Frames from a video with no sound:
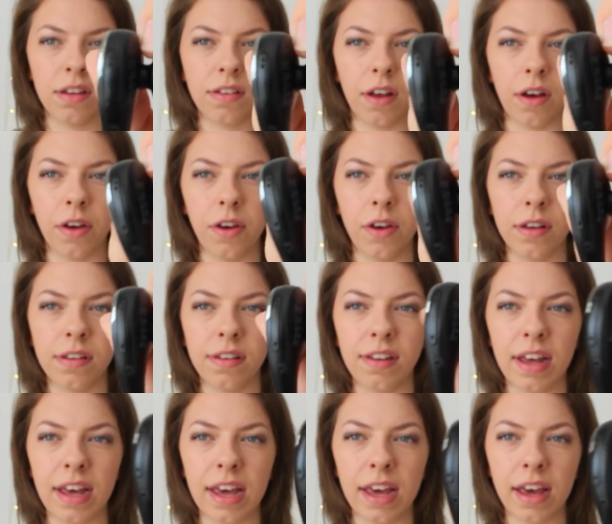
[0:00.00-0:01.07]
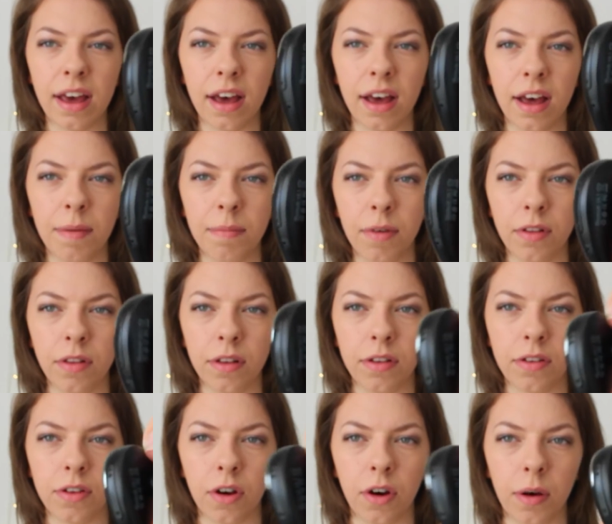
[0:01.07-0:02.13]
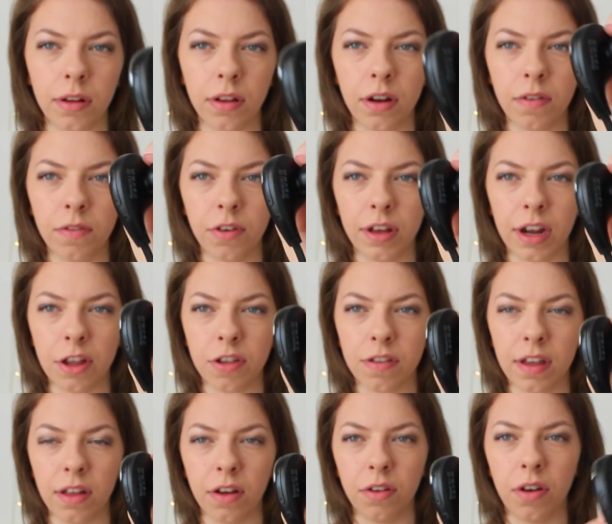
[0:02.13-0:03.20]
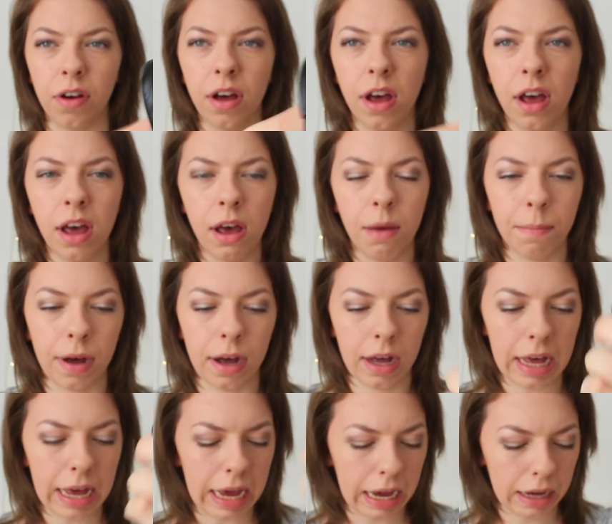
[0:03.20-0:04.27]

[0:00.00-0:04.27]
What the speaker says: So you can see on the top, I don't know if you can actually see that or not, but